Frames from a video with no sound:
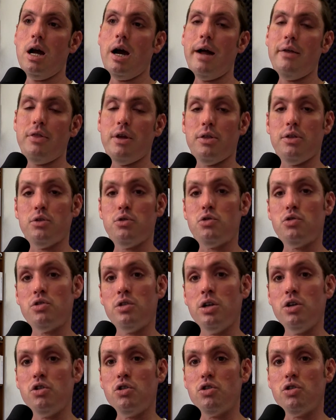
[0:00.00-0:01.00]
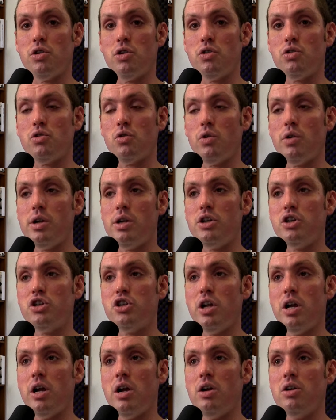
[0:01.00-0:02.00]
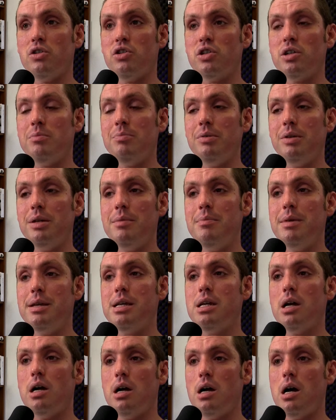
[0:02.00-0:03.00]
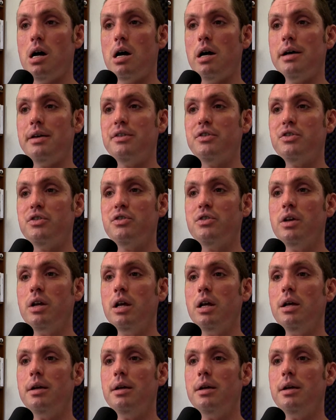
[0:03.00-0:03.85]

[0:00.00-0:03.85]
I thought this was an interesting story to share simply because